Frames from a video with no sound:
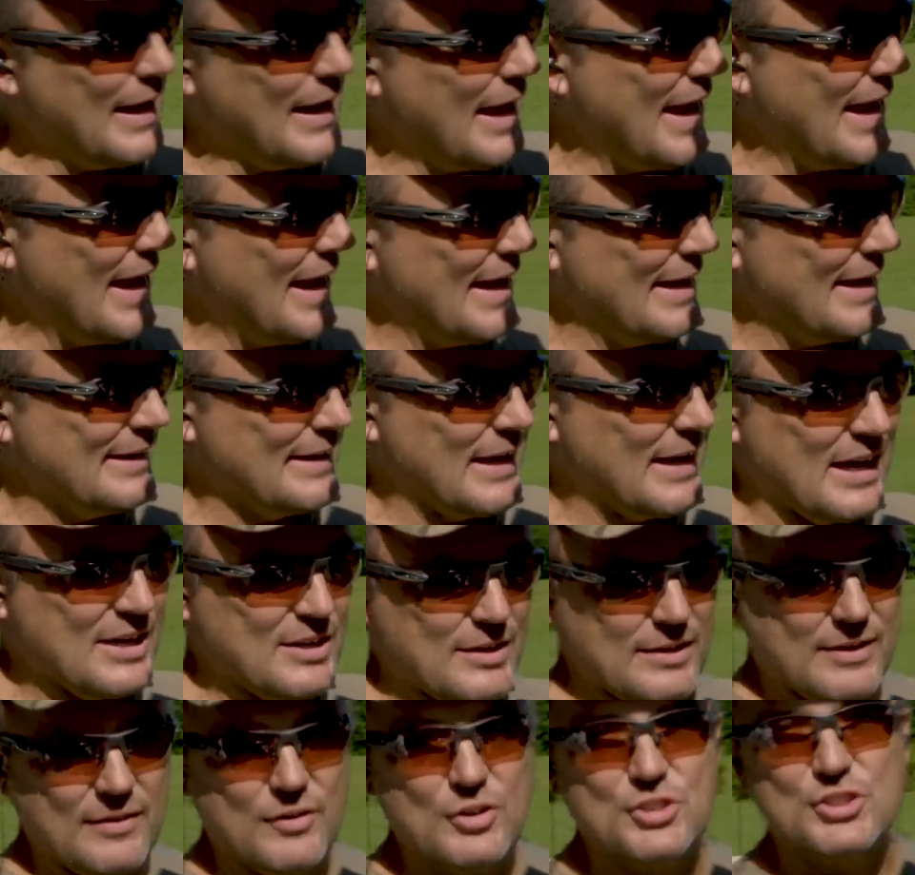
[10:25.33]
And
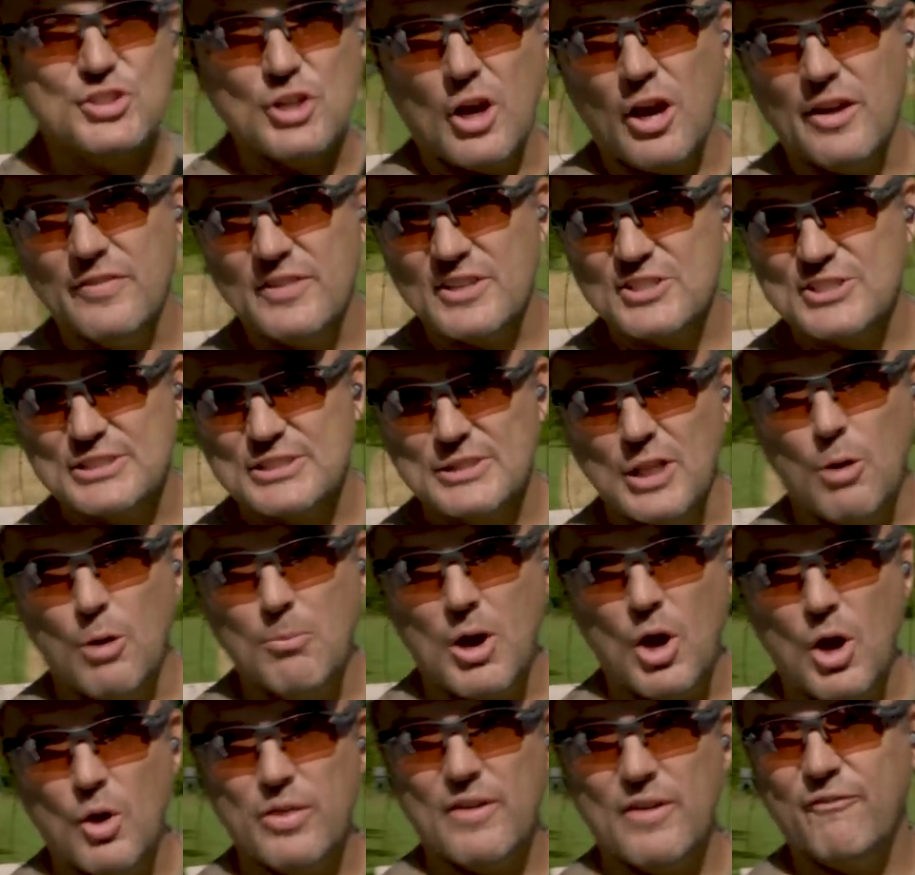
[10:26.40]
you saw in the
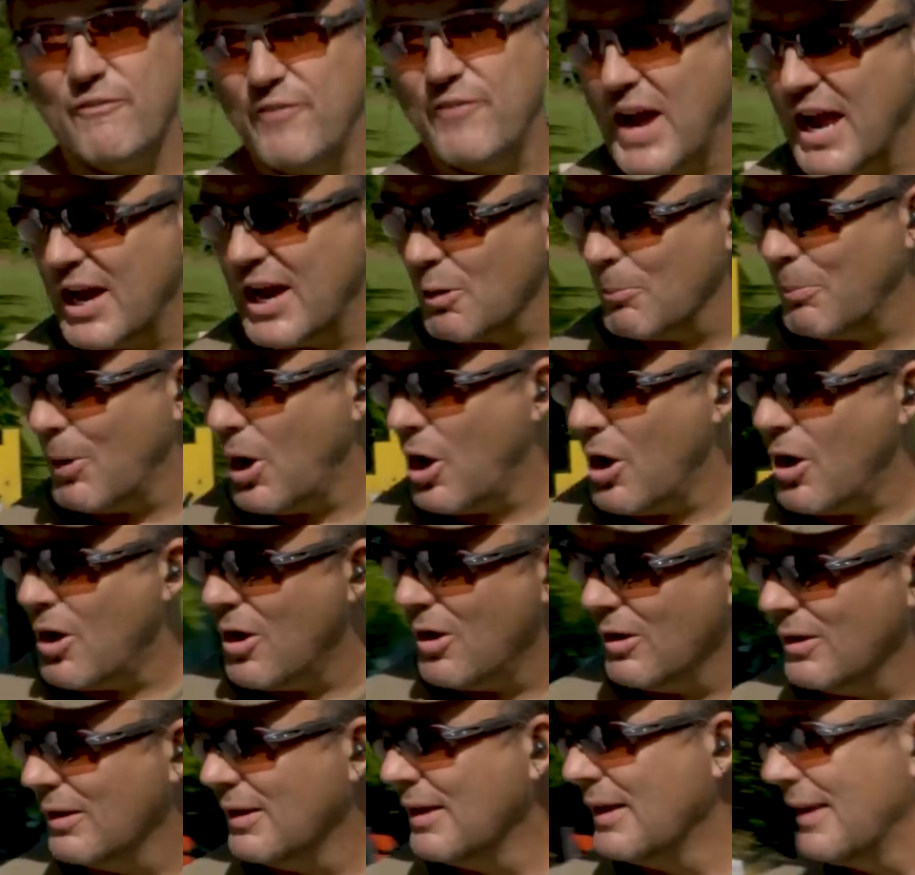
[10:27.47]
slow-mo, the
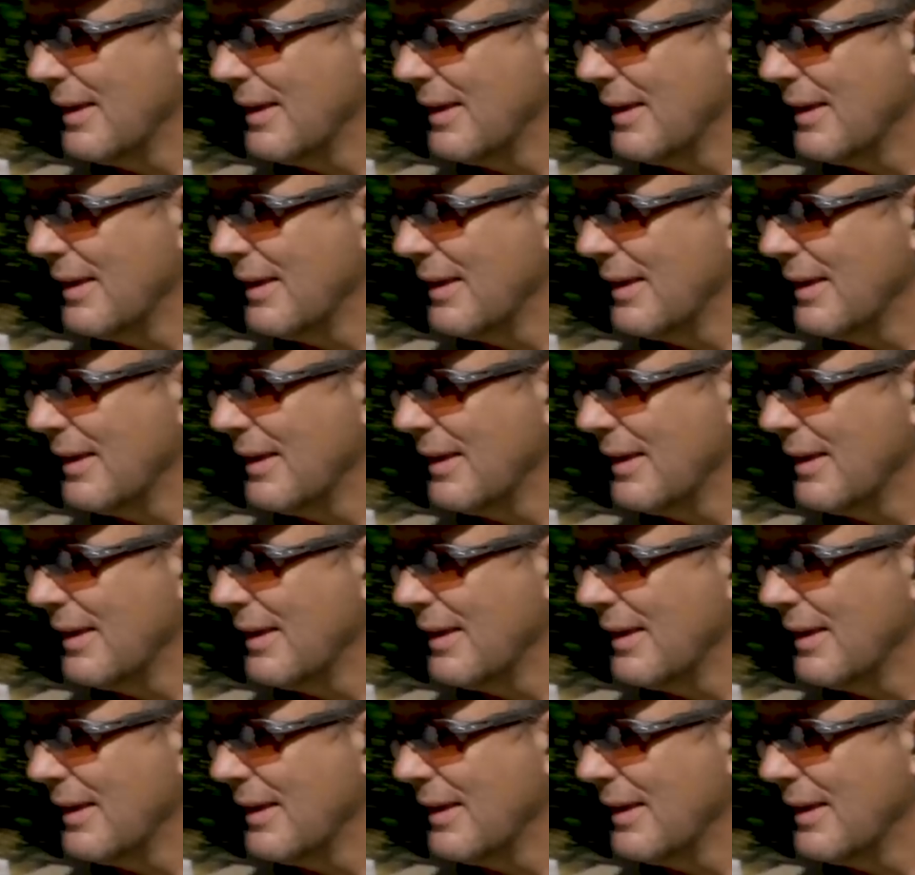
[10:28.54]
fireball,